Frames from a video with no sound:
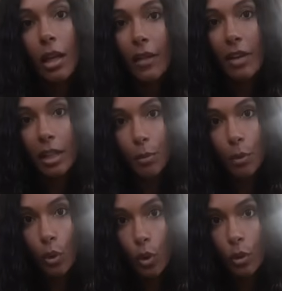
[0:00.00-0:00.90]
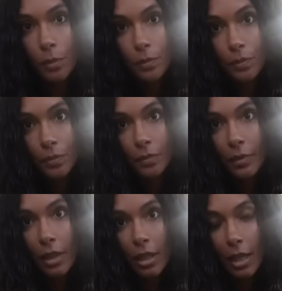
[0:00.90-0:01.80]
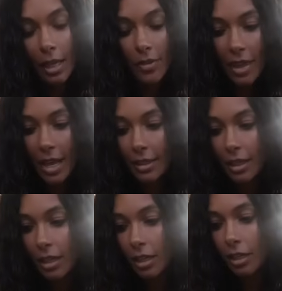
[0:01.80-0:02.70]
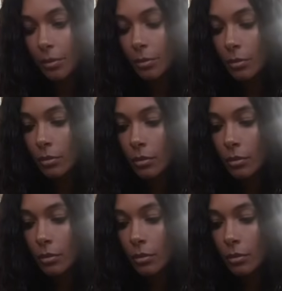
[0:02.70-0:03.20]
I've got a bowl, and then I